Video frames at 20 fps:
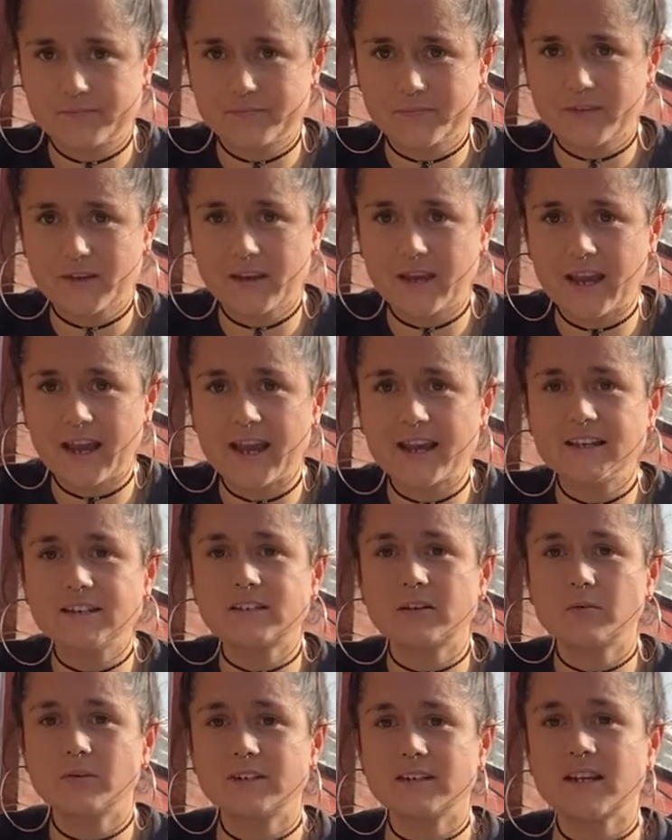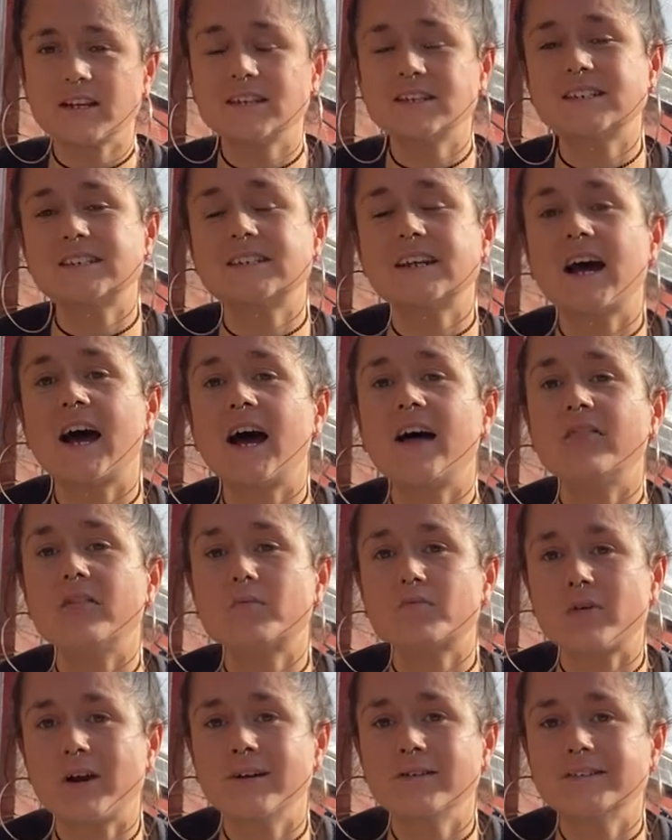Okay, so we can start the
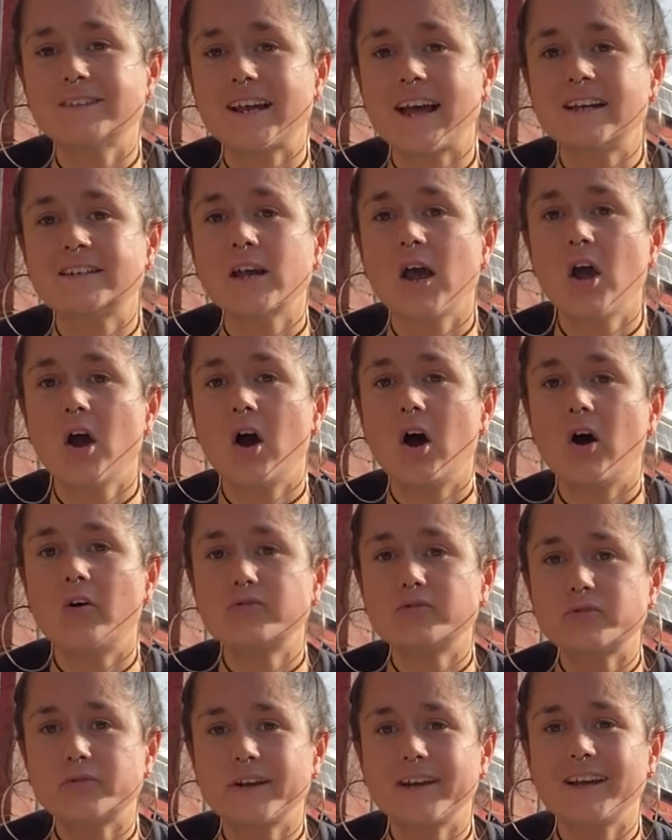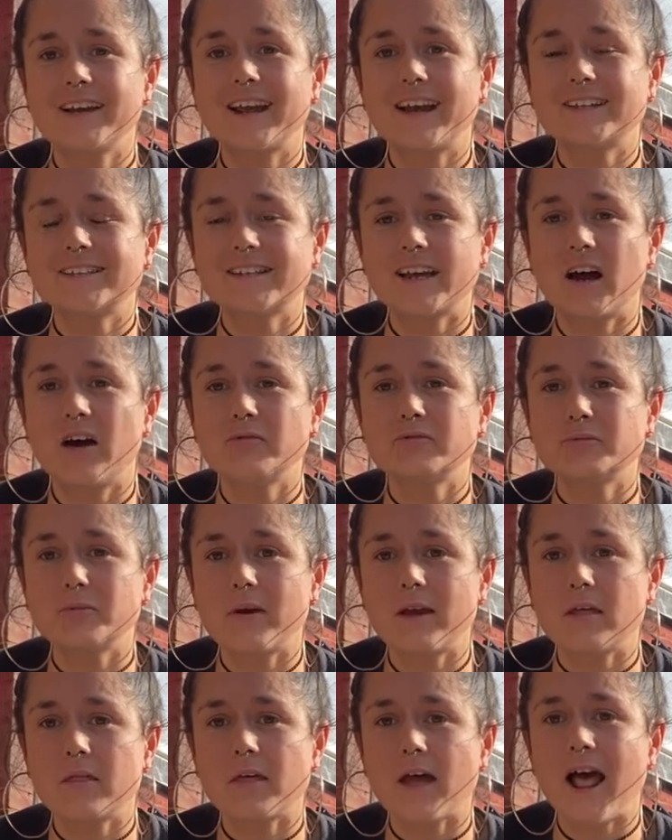process of treating ourselves
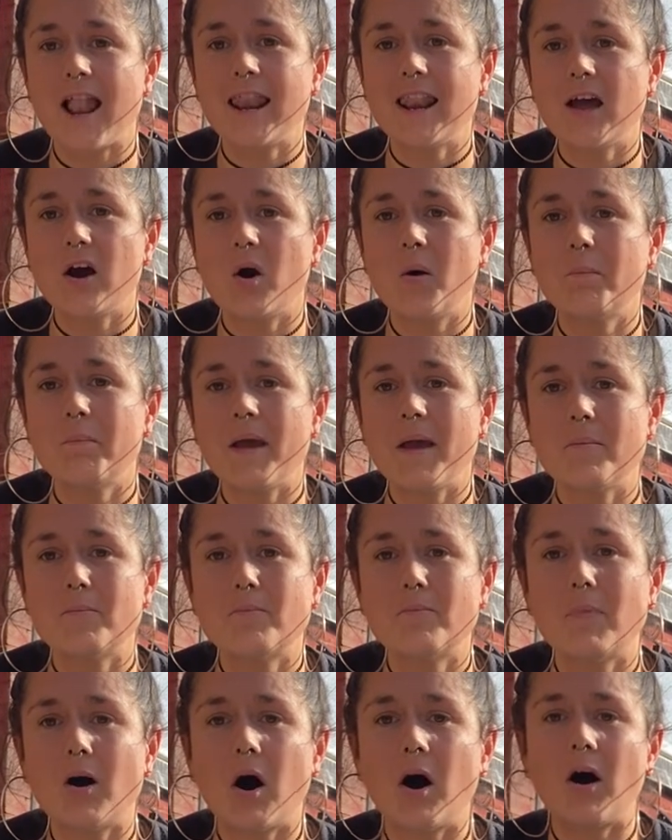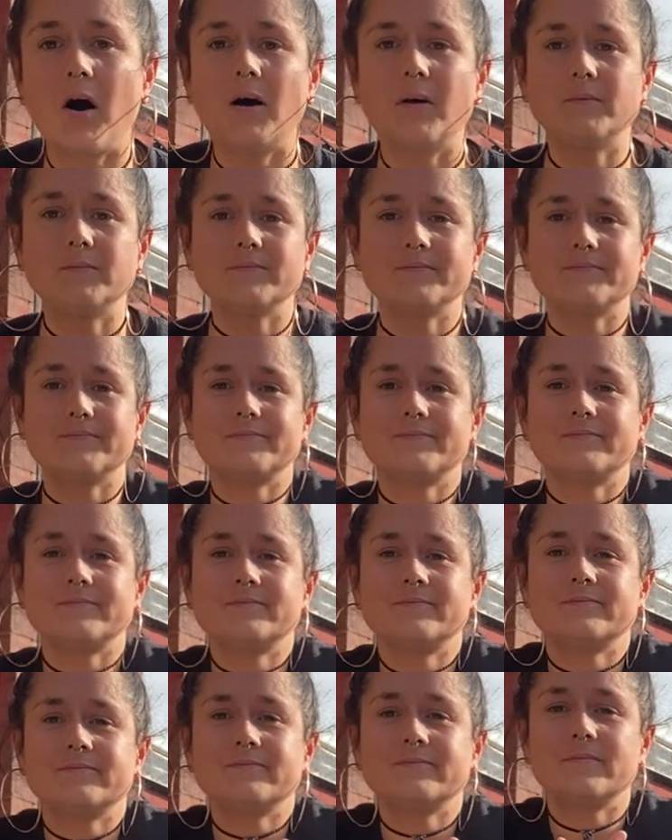with a little bit more
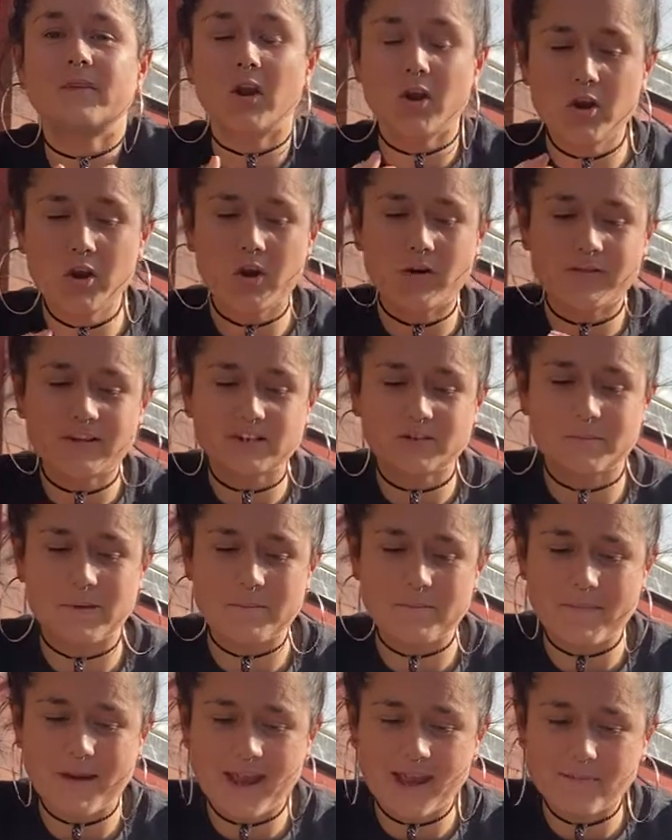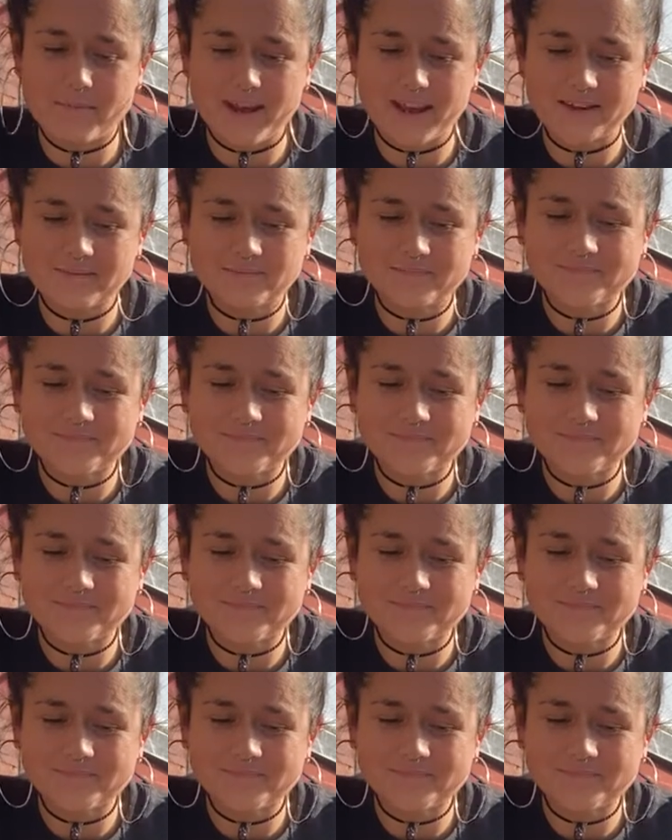nourishment, maybe.